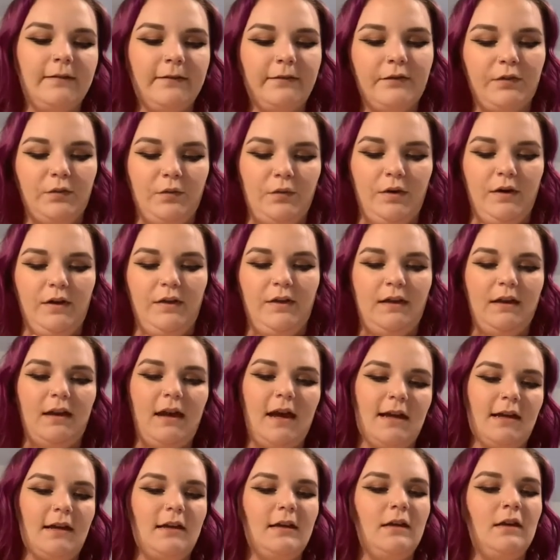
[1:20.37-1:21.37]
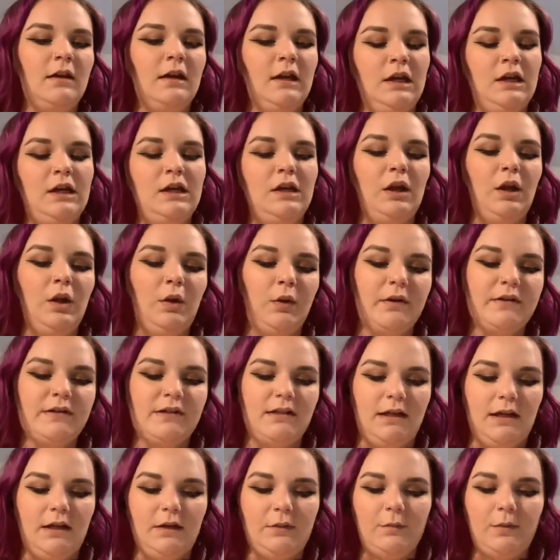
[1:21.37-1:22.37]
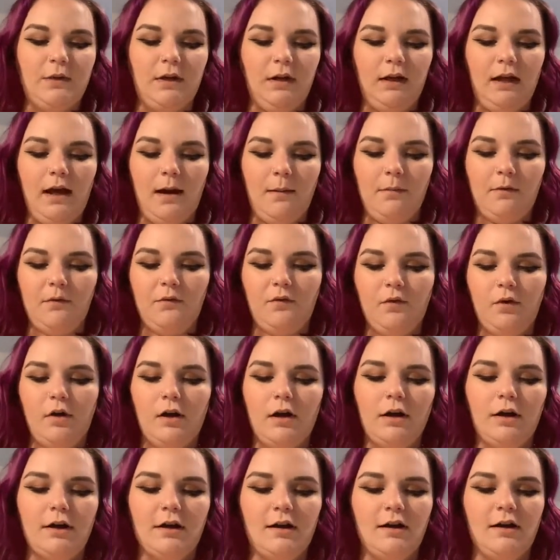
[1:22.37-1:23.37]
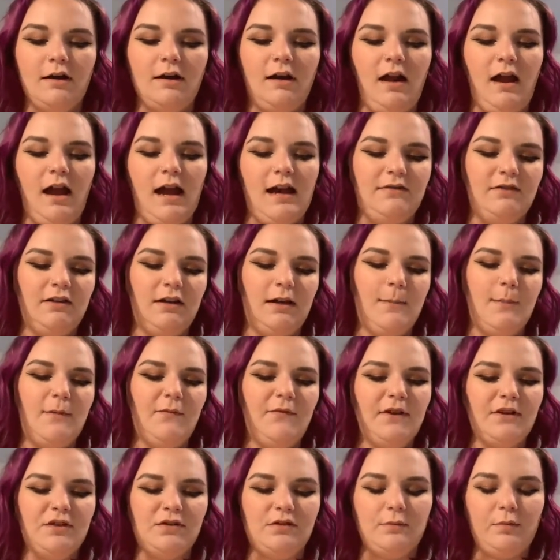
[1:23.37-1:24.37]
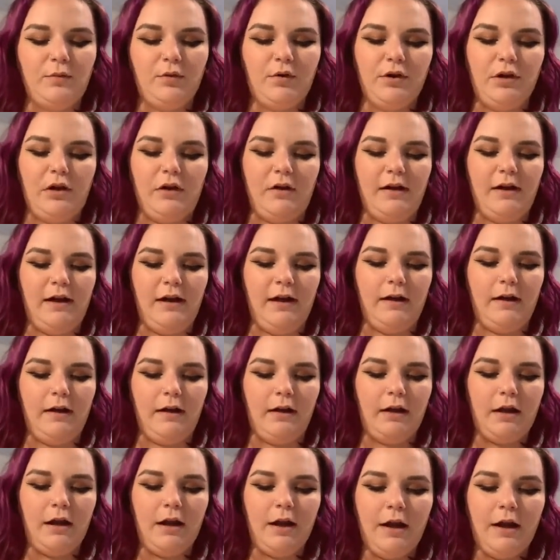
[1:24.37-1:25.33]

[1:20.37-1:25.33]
for the cake. You're going to need 1 cup of water, half a cup of vegetable oil, and